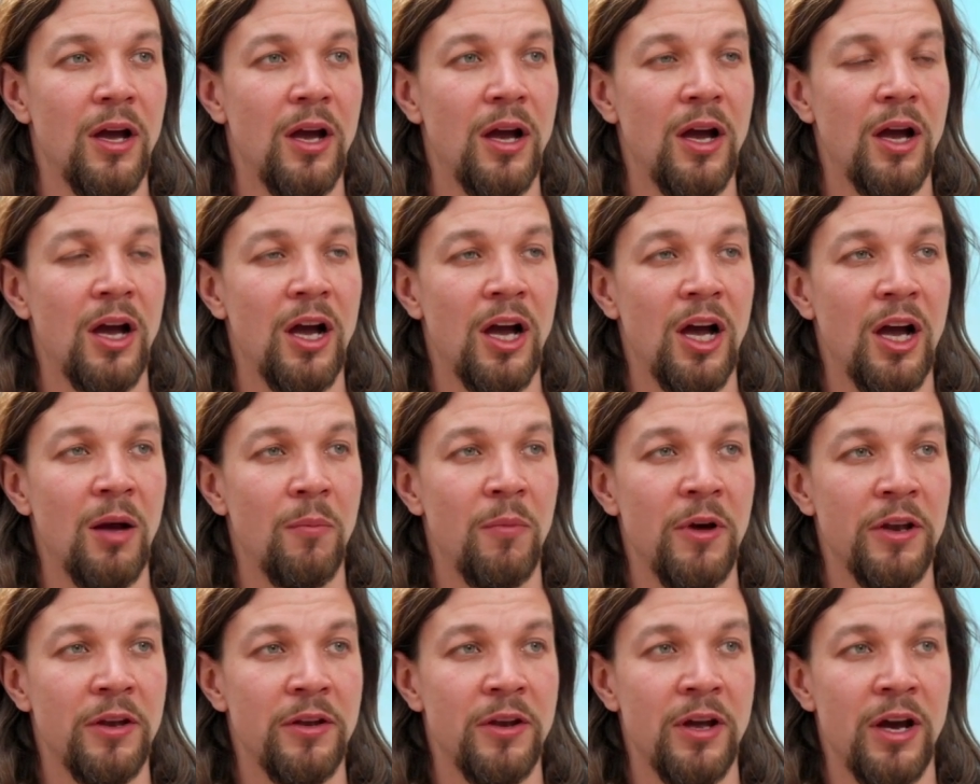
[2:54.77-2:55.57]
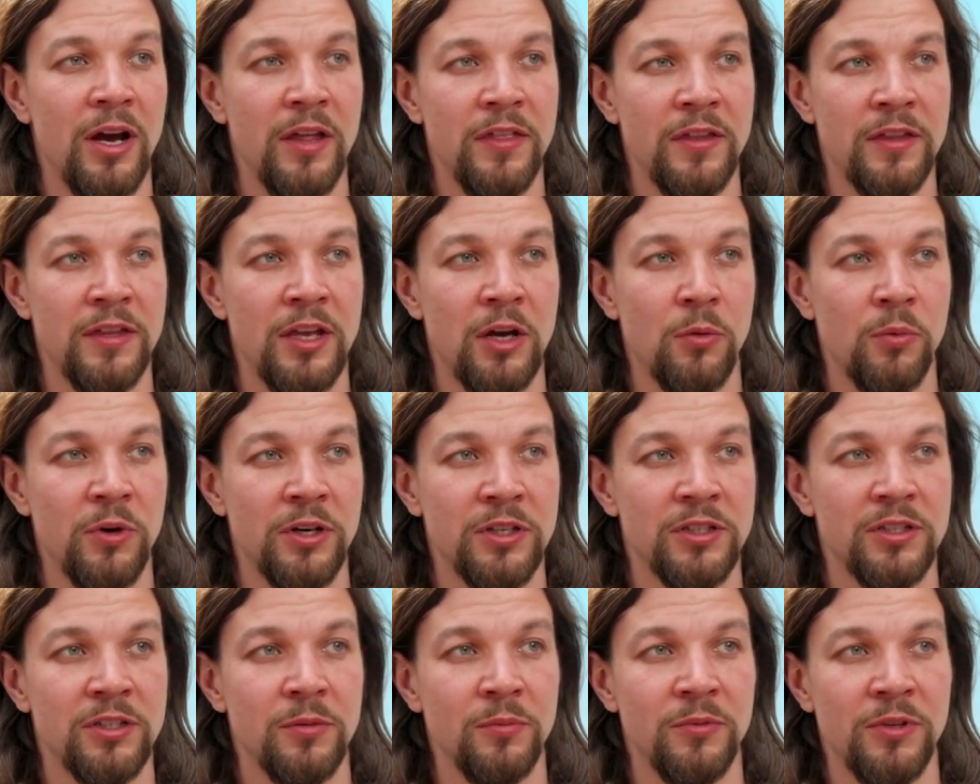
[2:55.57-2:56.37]
But in other networks,
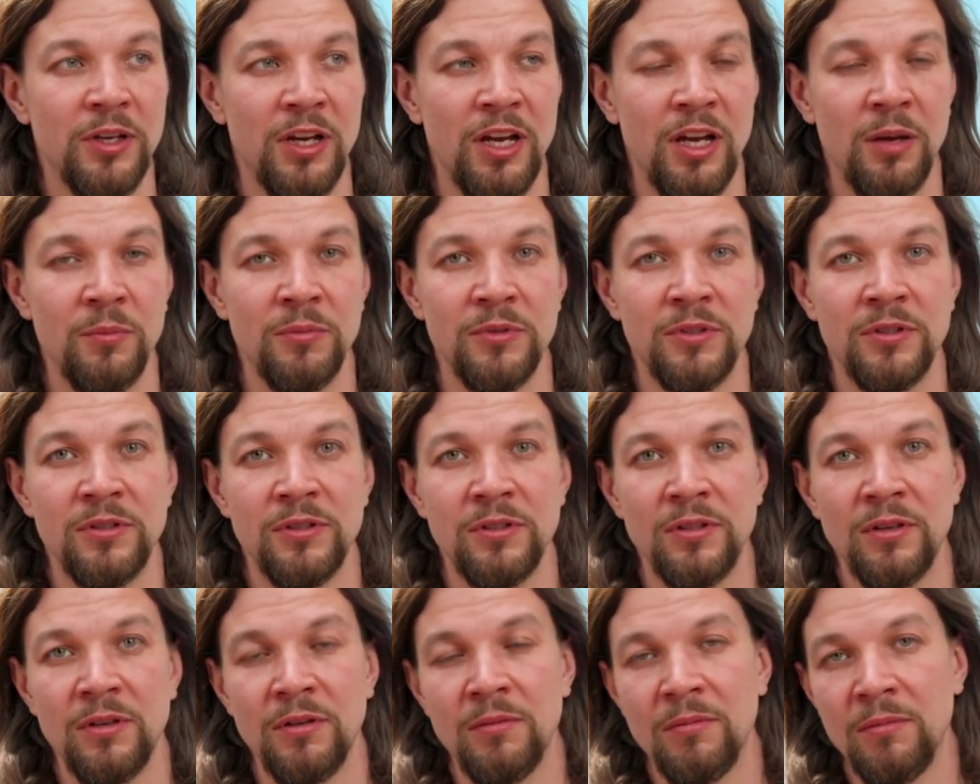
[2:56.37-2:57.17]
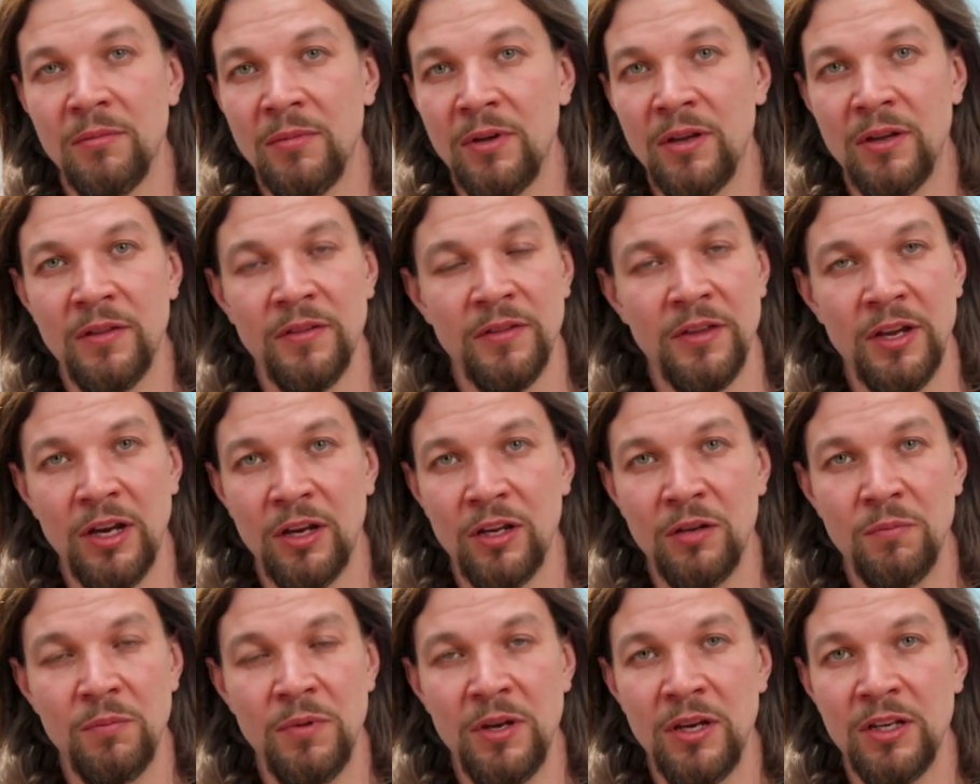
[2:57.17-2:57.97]
sometimes there
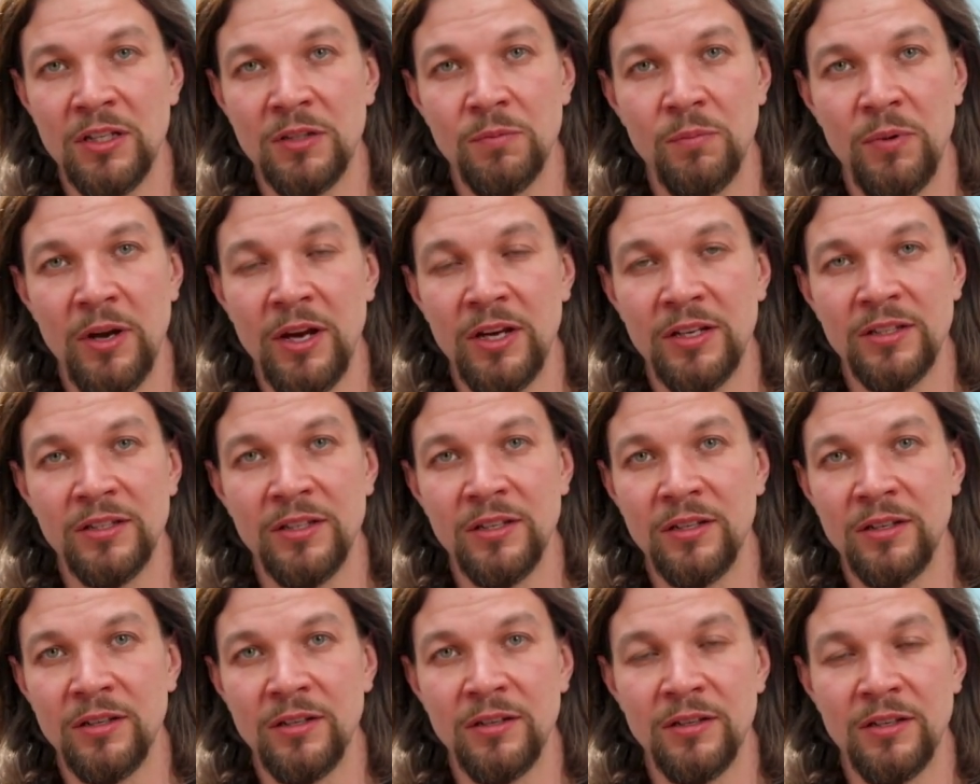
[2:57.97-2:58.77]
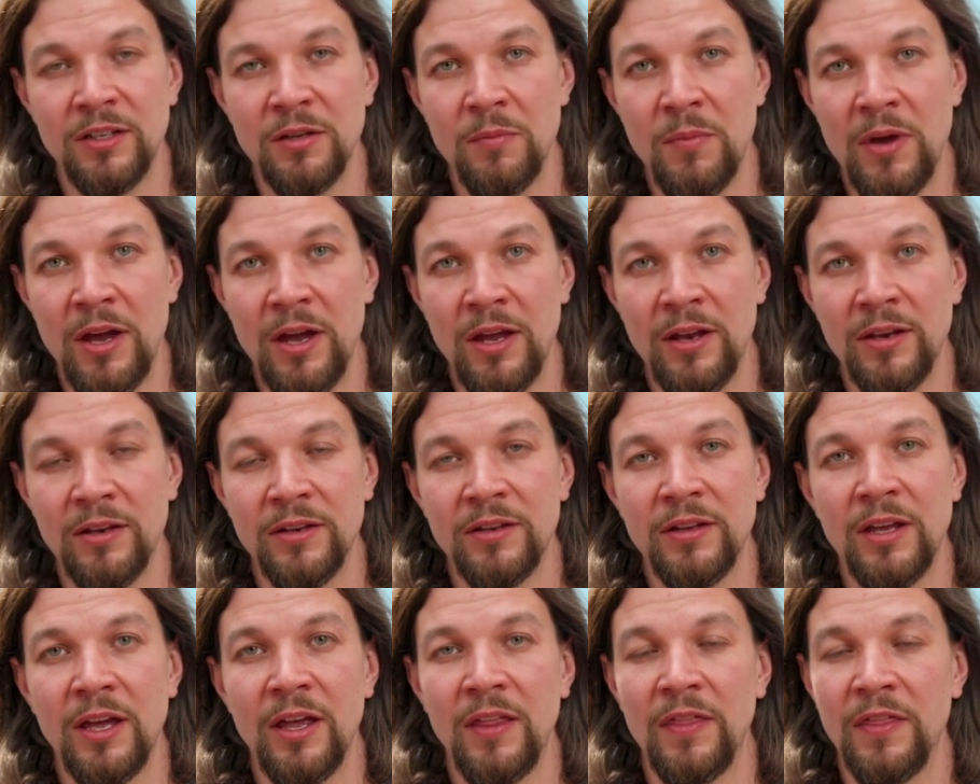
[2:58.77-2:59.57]
could be spikes in demand,
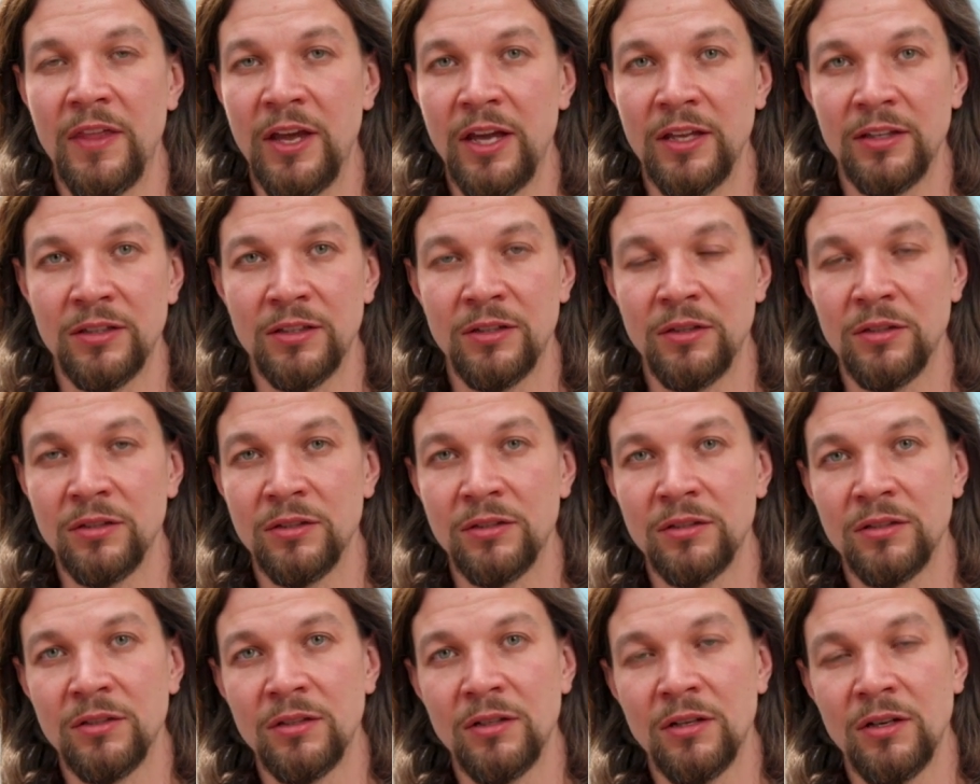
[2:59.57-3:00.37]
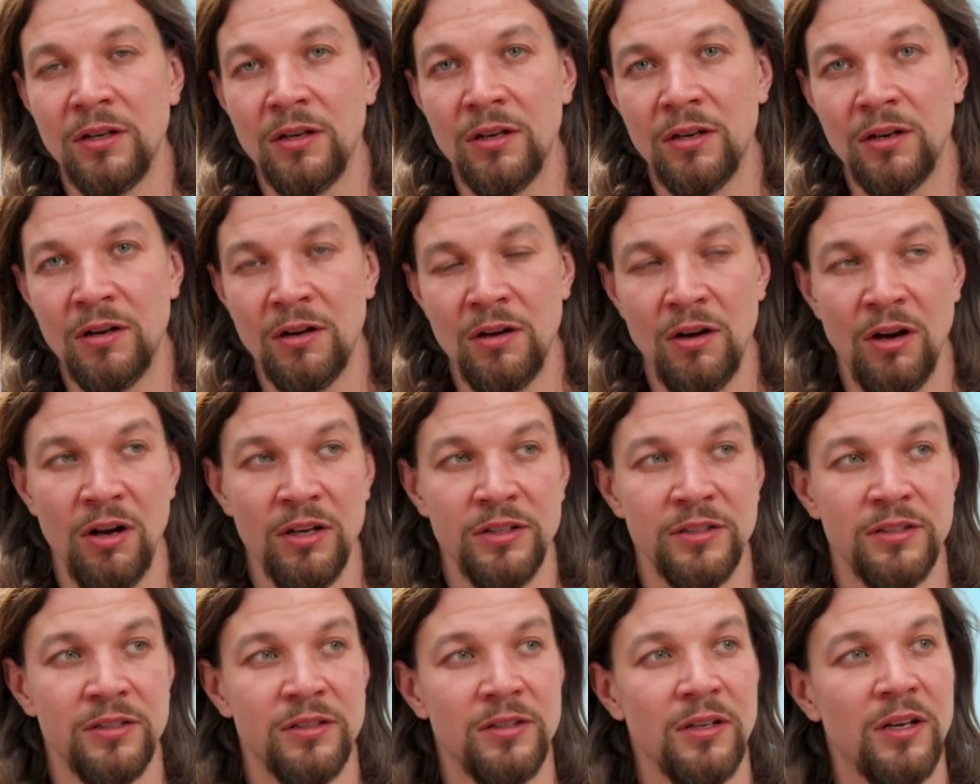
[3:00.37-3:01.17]
and that could
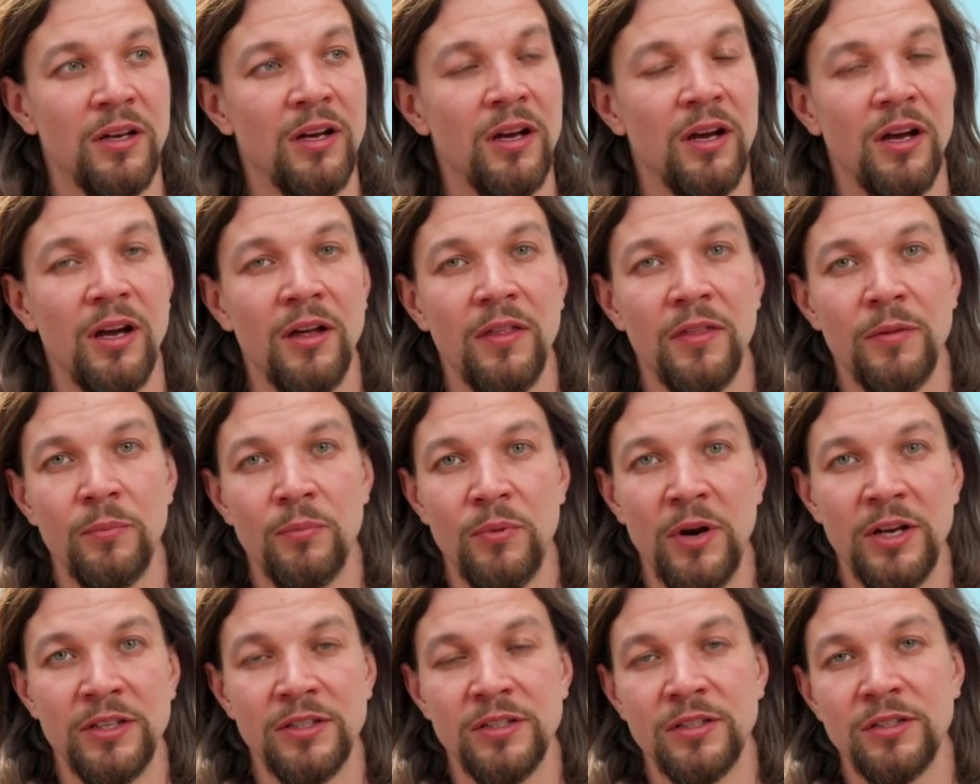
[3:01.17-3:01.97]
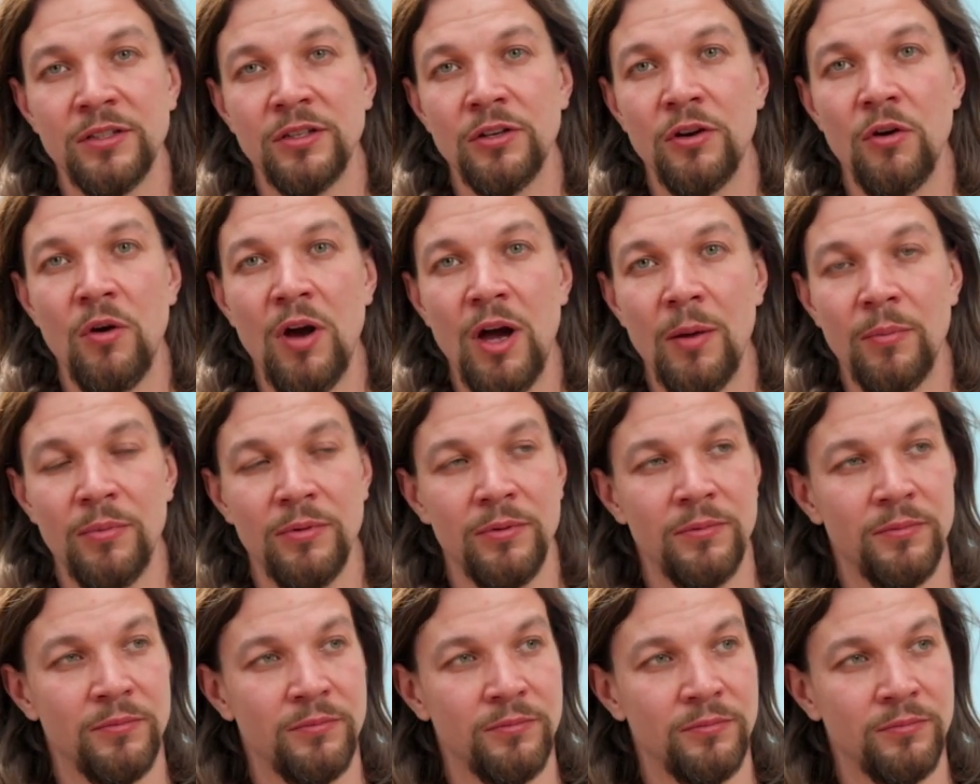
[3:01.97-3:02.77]
cause the prices to go up.